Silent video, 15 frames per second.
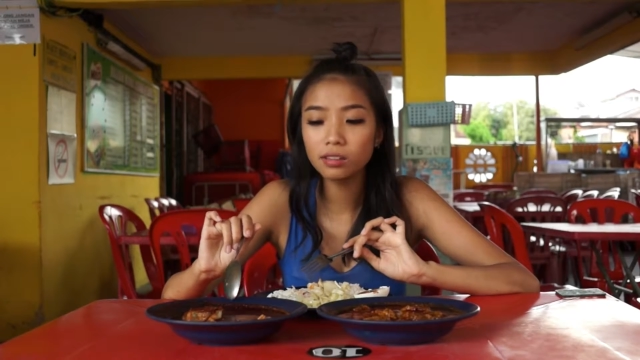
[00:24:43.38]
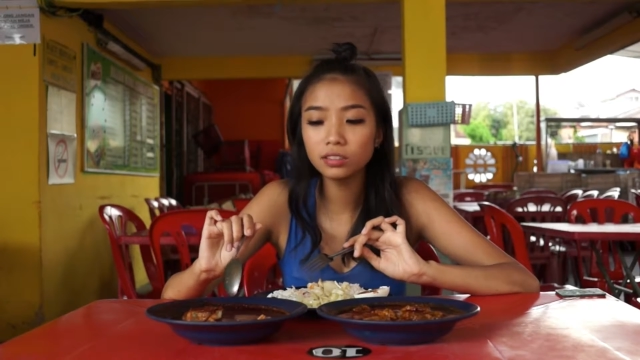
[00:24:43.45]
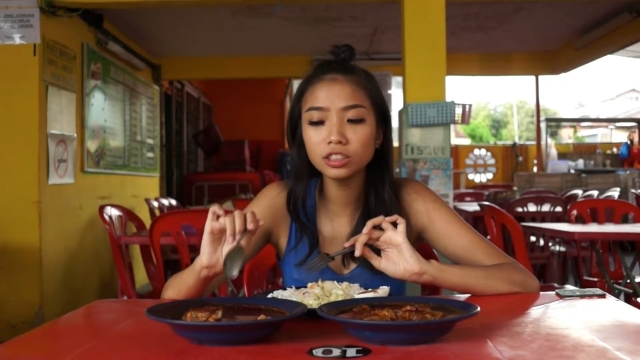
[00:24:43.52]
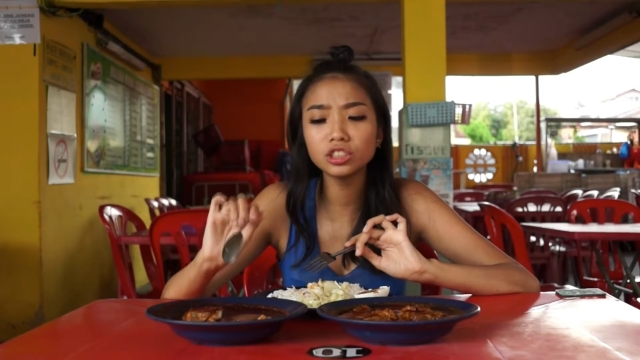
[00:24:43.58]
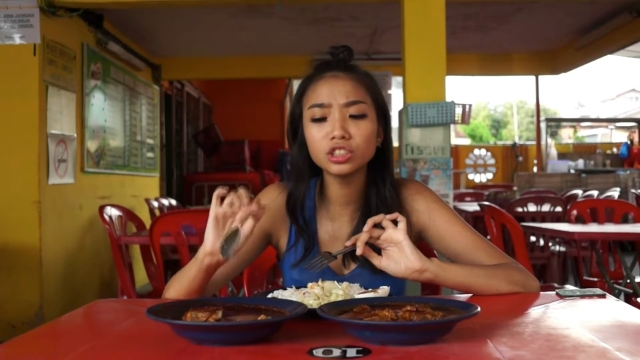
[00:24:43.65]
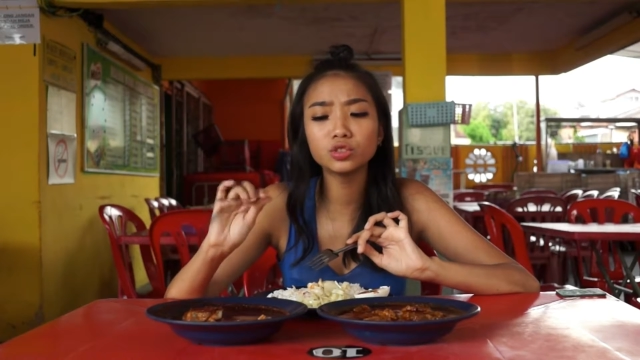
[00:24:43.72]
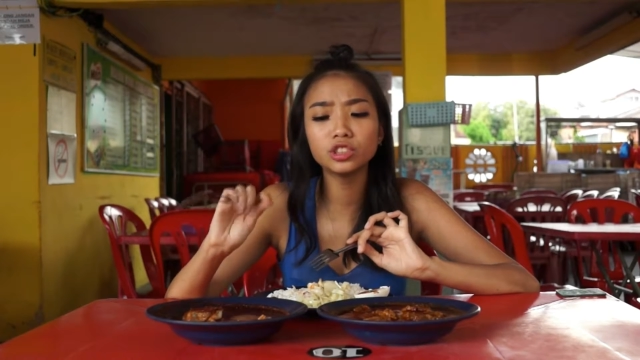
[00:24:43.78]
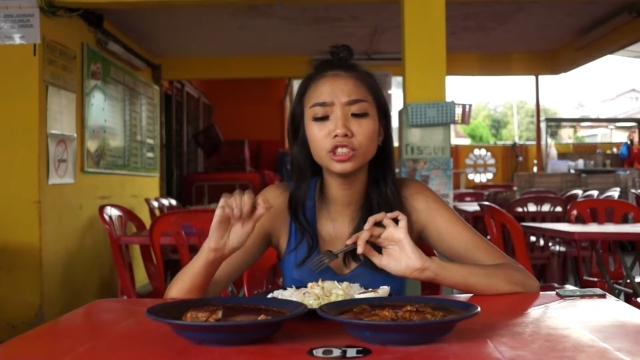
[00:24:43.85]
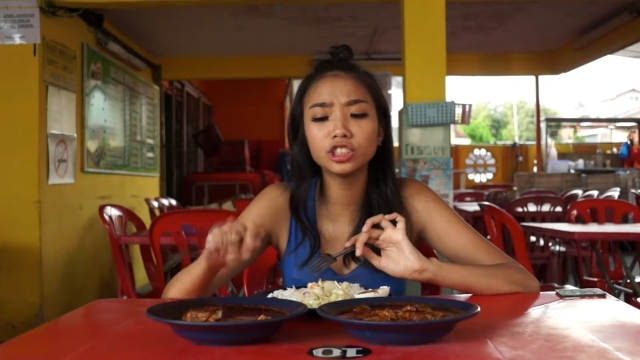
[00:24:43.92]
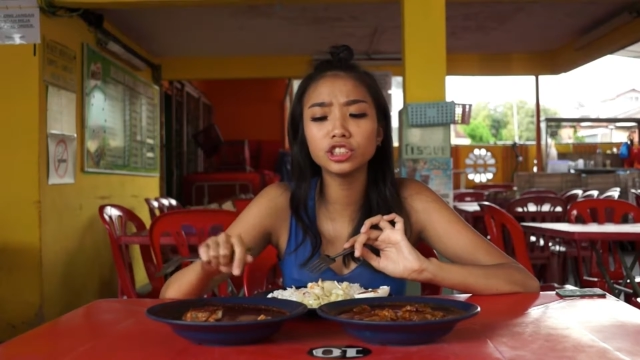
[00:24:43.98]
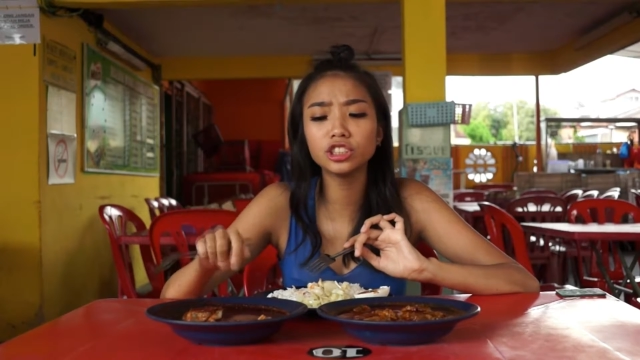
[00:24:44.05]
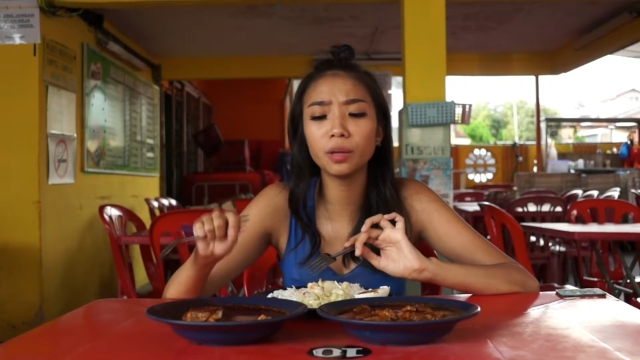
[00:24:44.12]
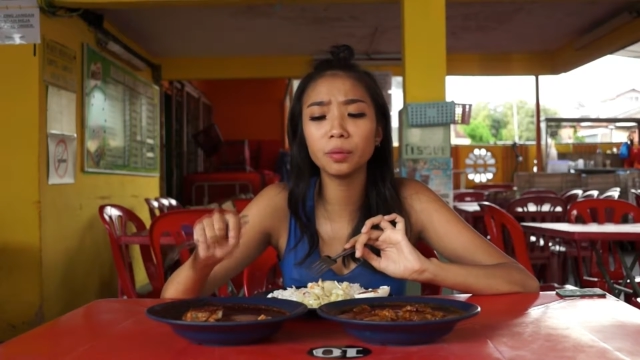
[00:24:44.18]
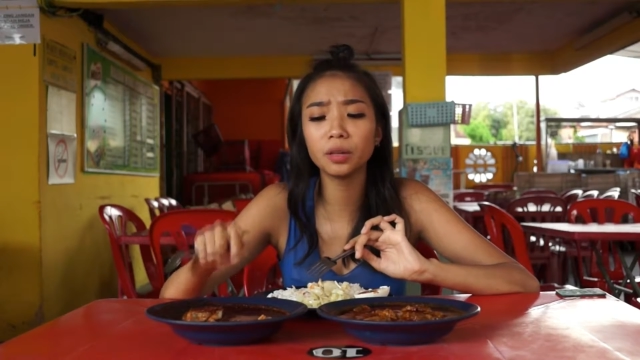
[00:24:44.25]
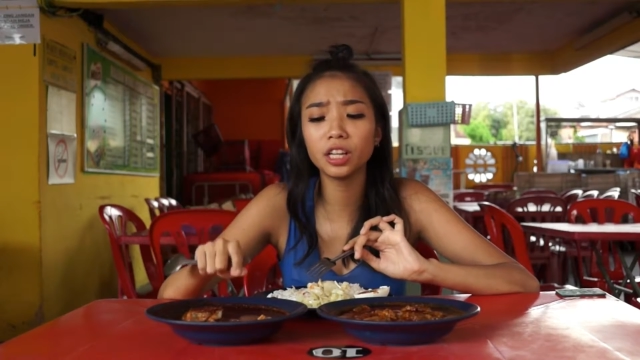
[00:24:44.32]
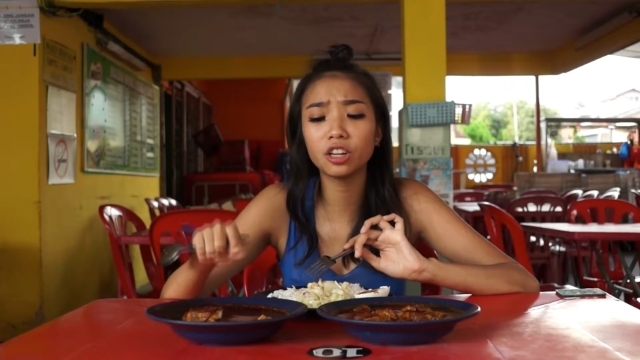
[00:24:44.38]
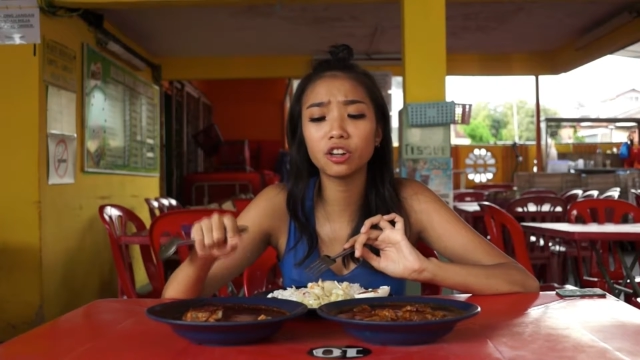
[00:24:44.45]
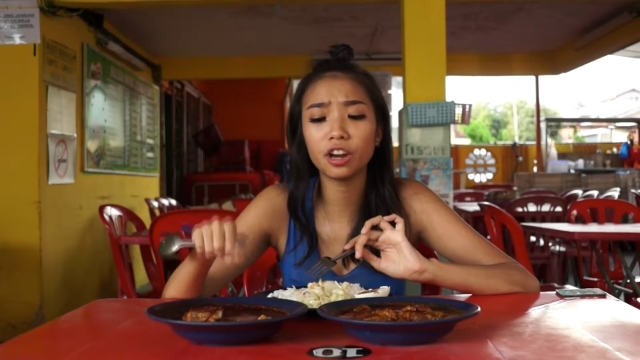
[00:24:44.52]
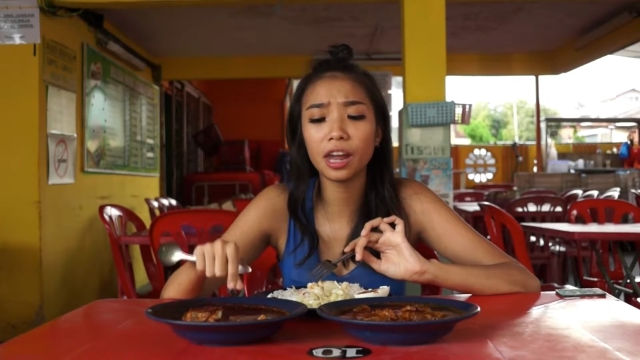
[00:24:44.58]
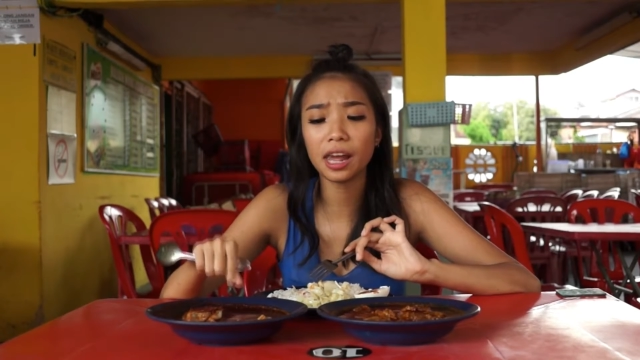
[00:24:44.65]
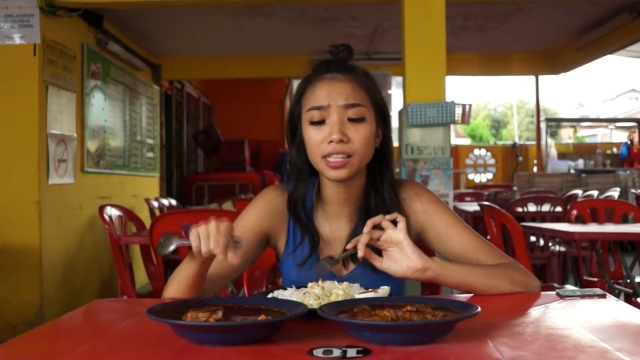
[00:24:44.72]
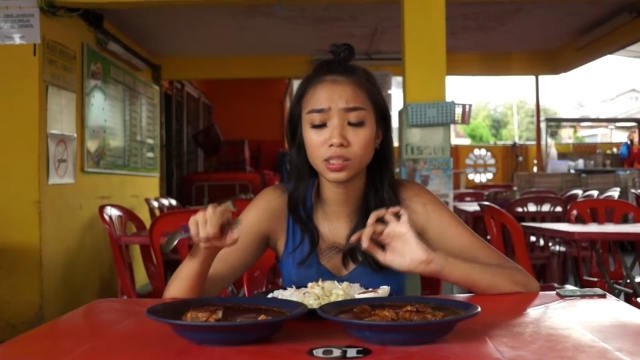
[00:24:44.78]
This is reasonably
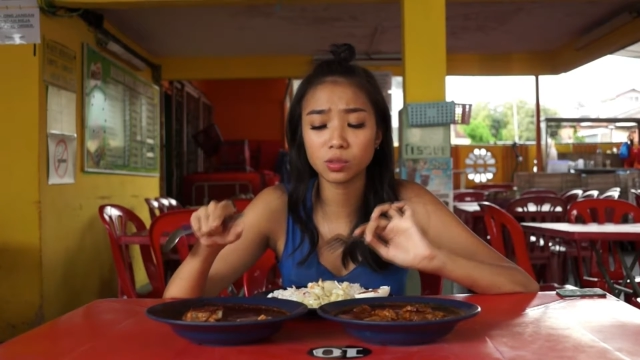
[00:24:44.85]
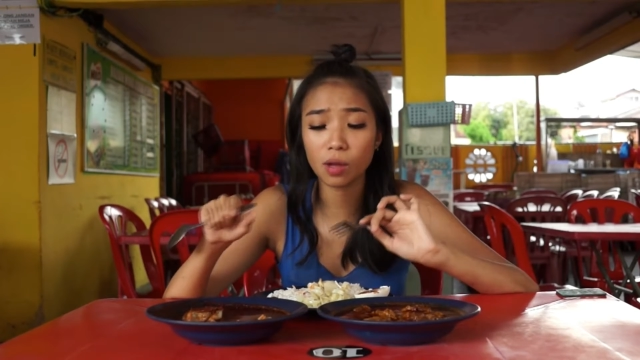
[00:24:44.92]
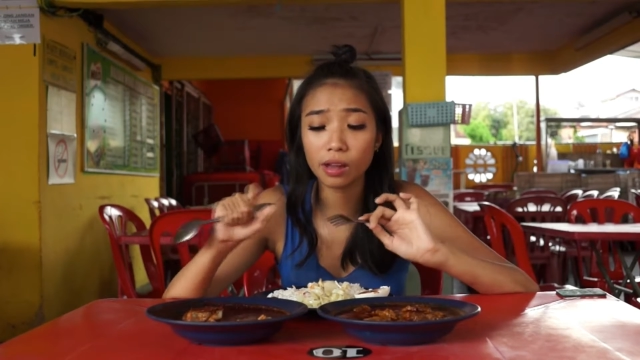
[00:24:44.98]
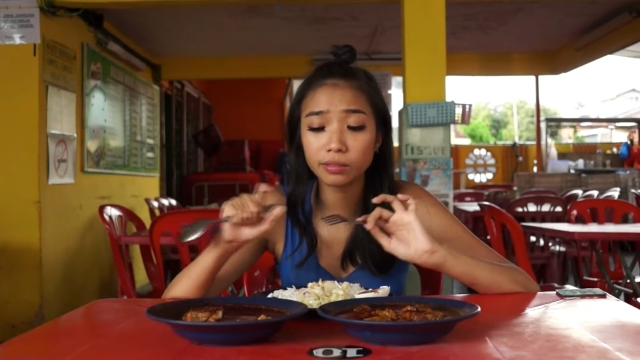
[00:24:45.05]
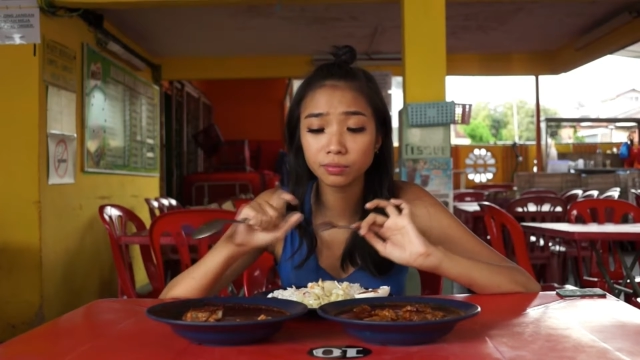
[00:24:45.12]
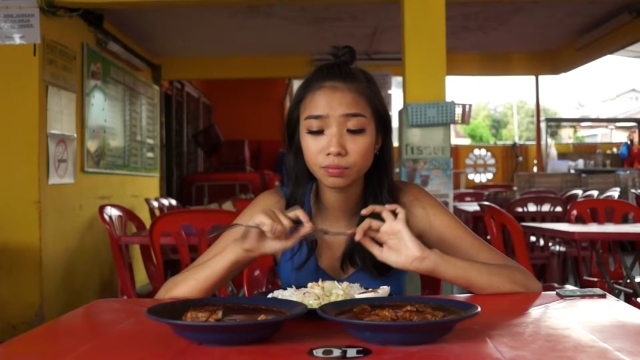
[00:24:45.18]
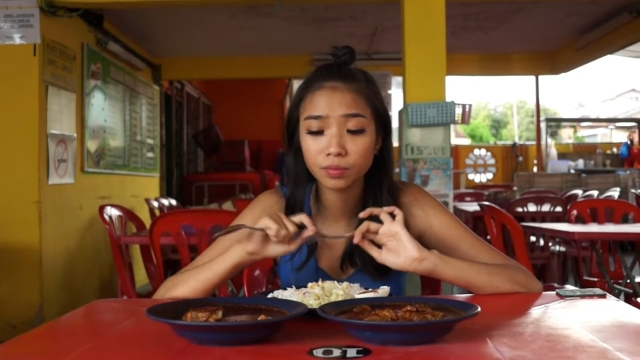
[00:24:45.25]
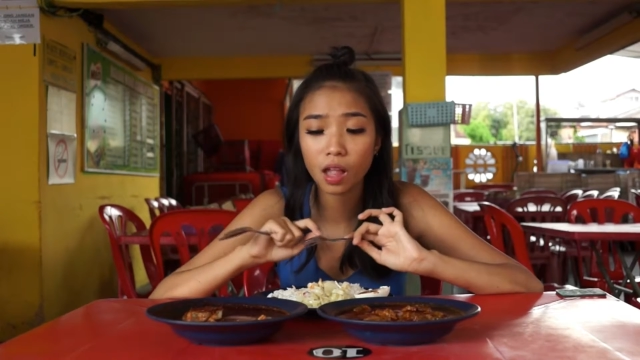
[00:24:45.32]
great as well.